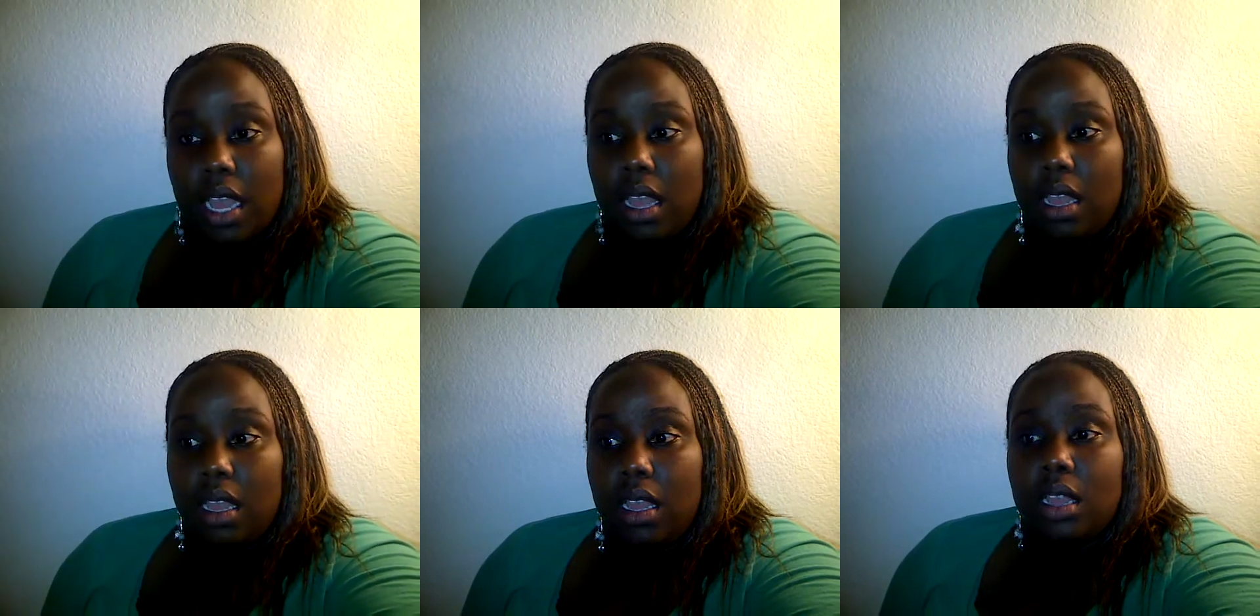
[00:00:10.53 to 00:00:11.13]

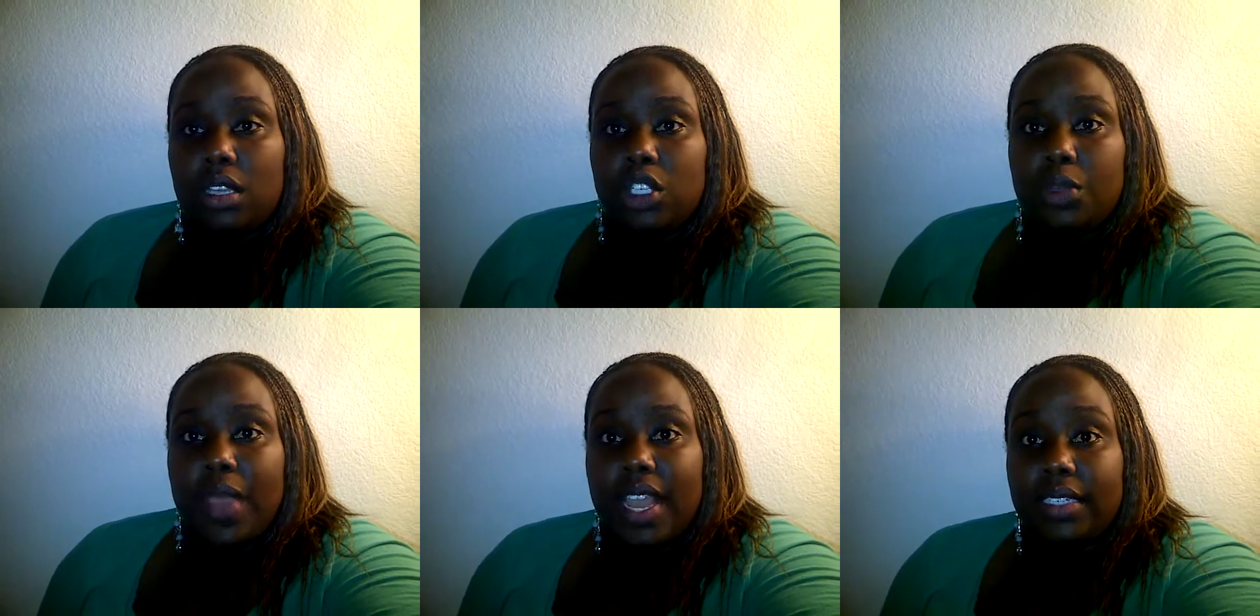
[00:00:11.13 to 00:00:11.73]
Uh,
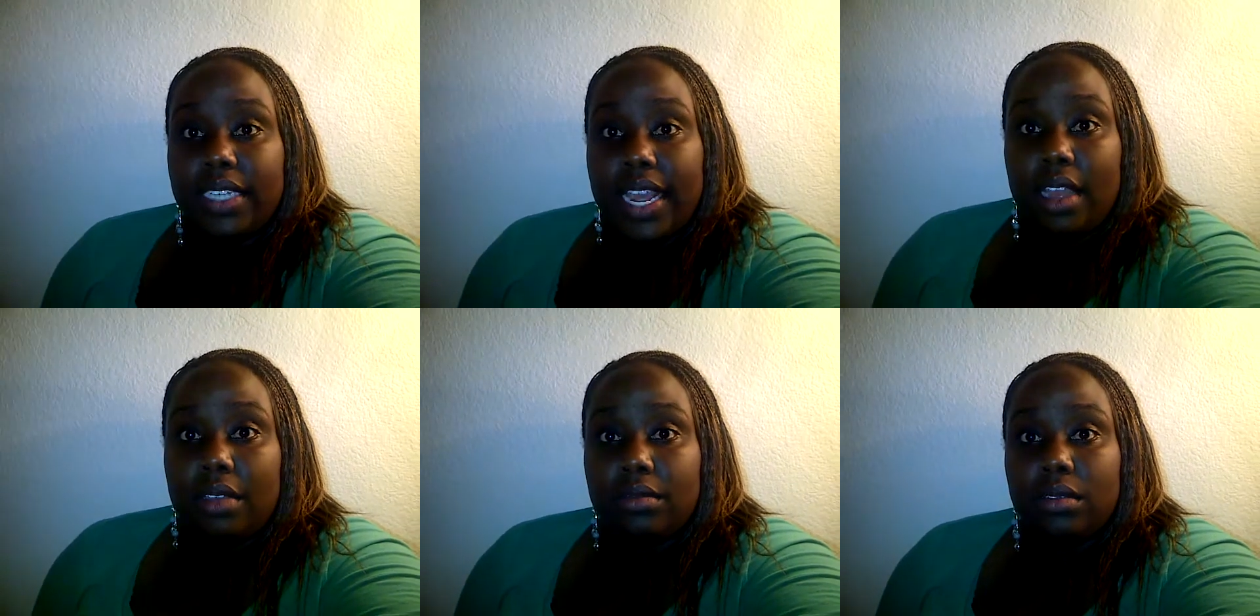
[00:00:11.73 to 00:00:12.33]
two pounds
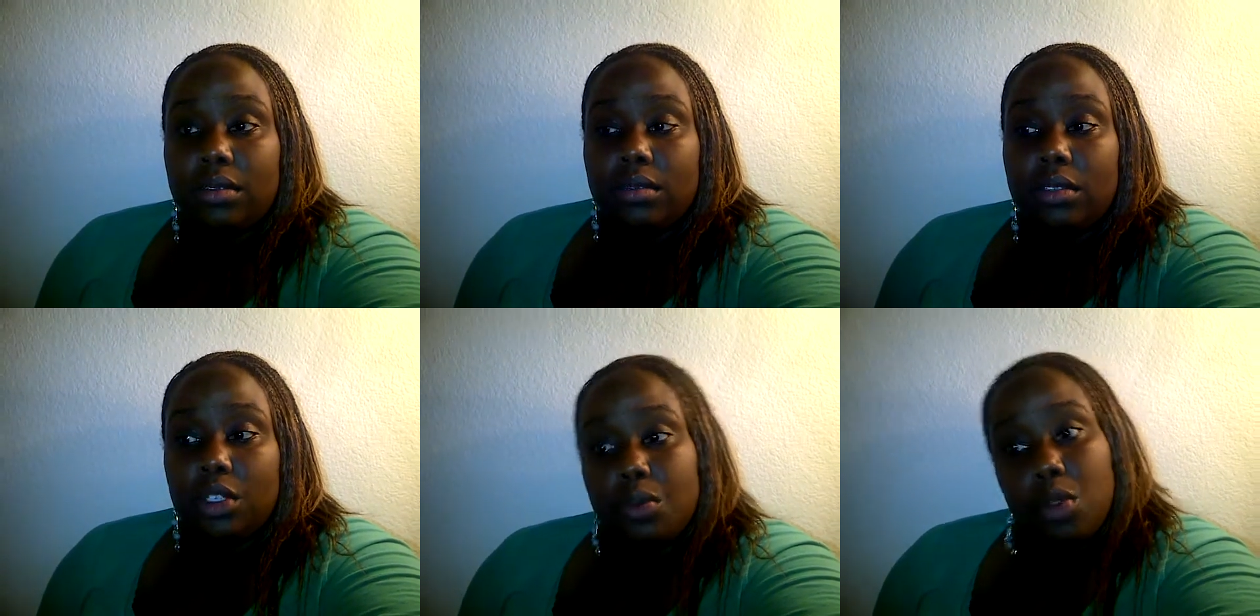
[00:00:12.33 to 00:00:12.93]
down,
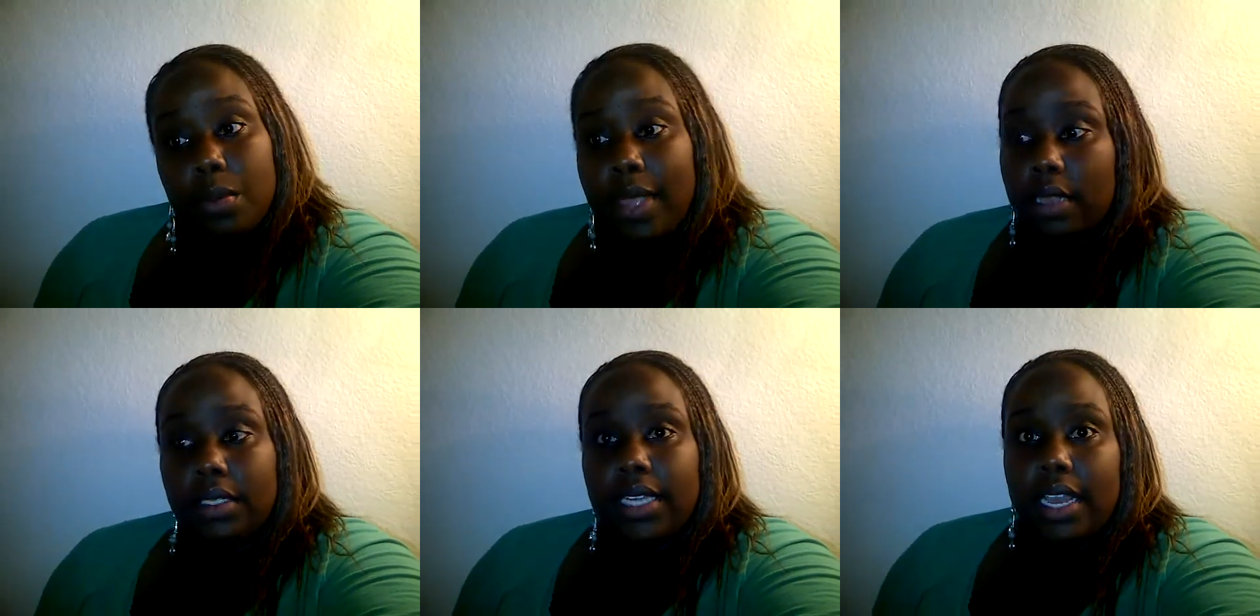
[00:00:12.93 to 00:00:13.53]
two more
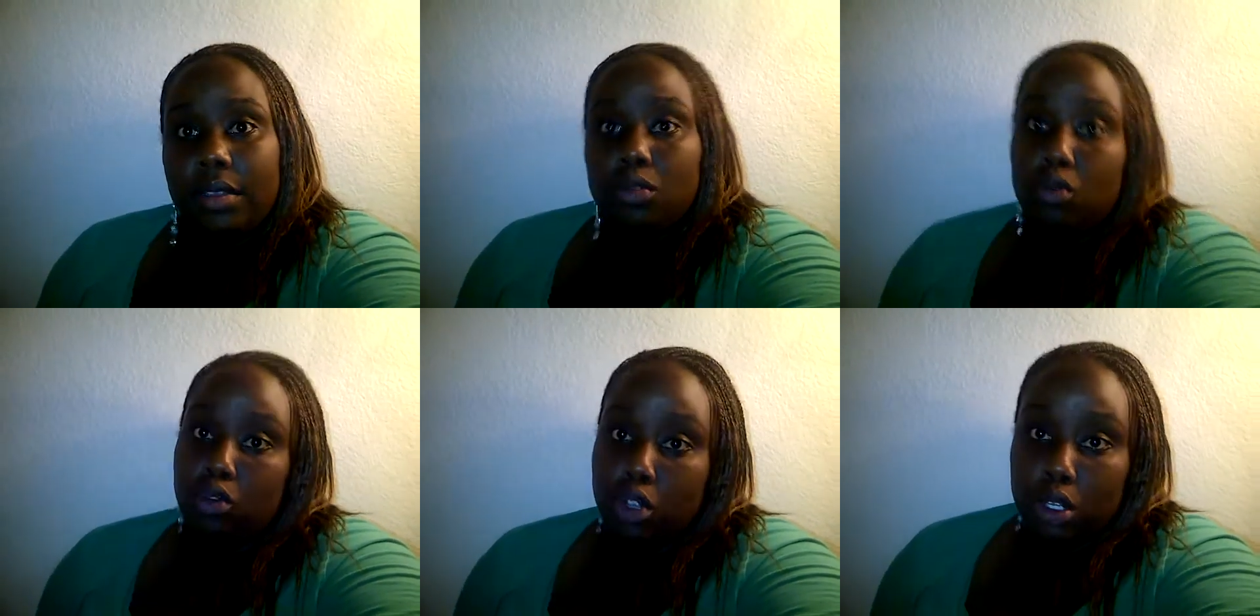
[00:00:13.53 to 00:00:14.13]
pounds down.
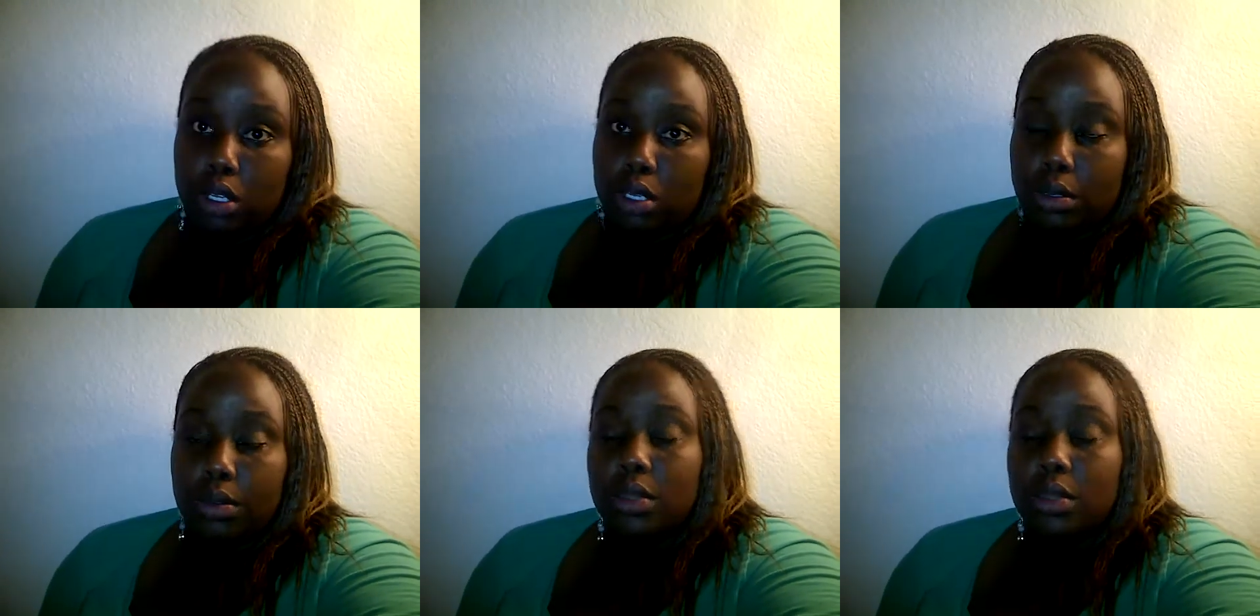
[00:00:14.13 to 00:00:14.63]
Yup.